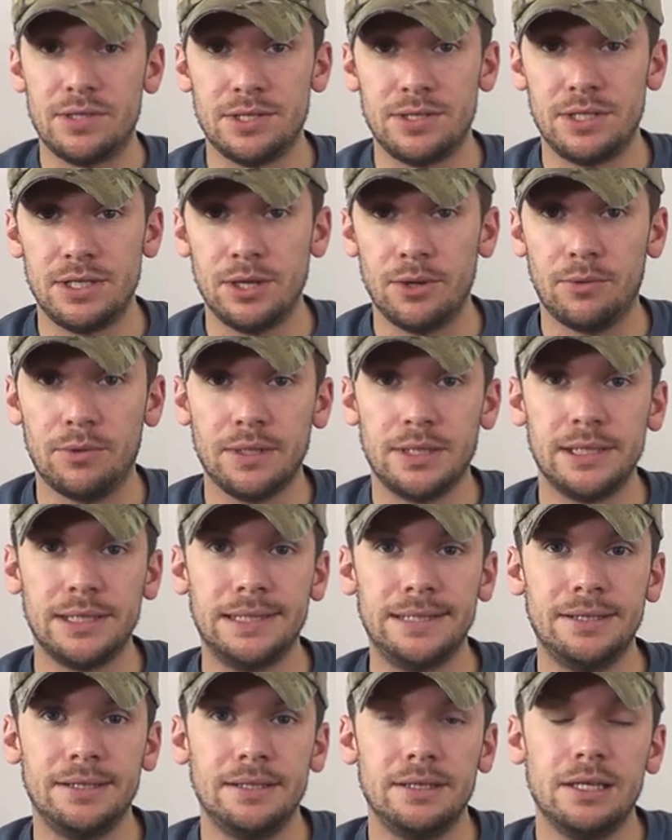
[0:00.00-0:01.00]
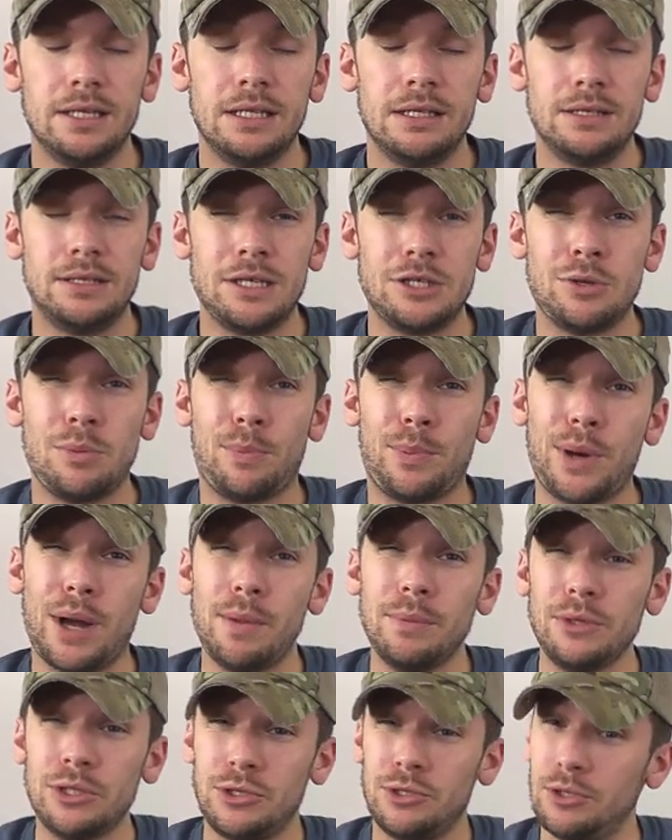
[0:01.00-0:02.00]
to deal with it, then you
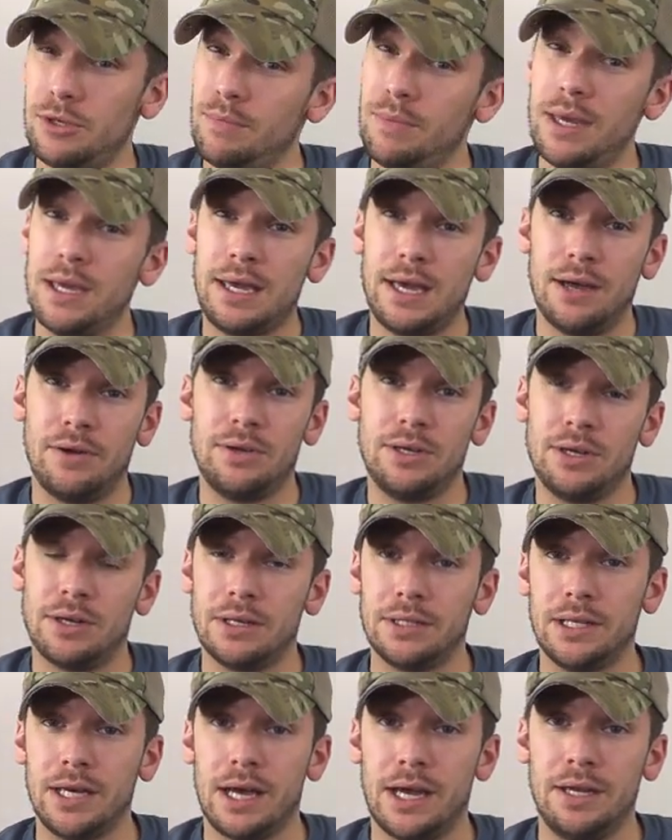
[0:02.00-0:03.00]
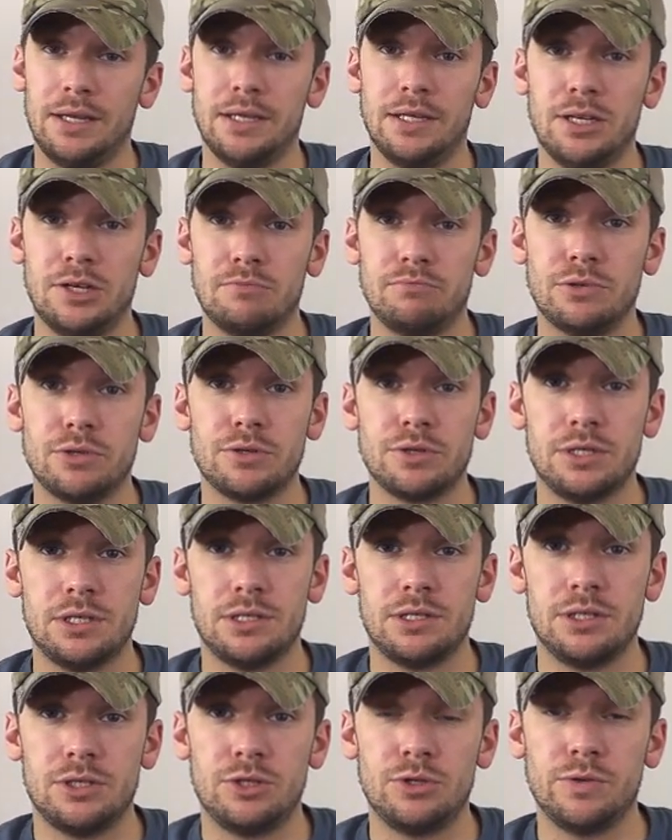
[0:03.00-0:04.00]
probably shouldn't be counting on that in an emergency
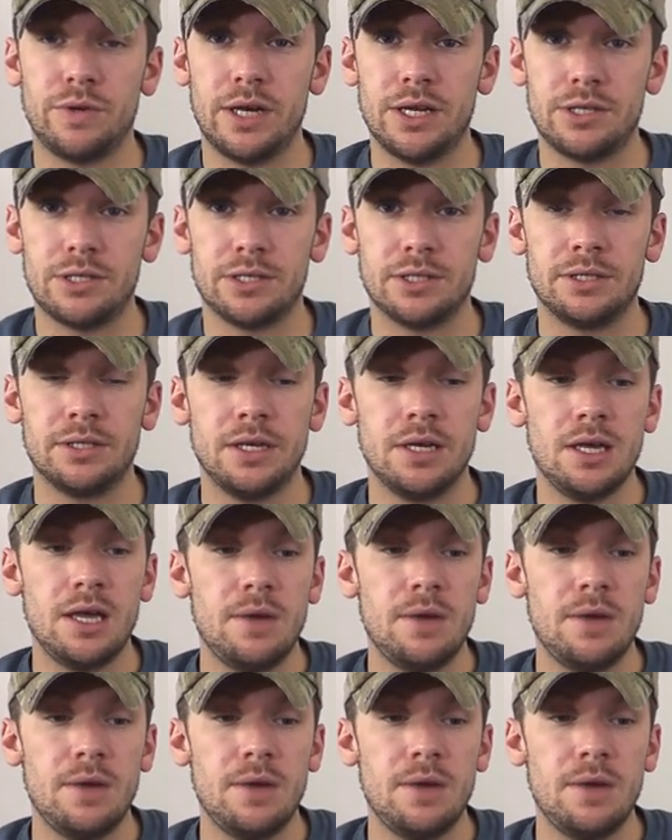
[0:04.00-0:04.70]
situation.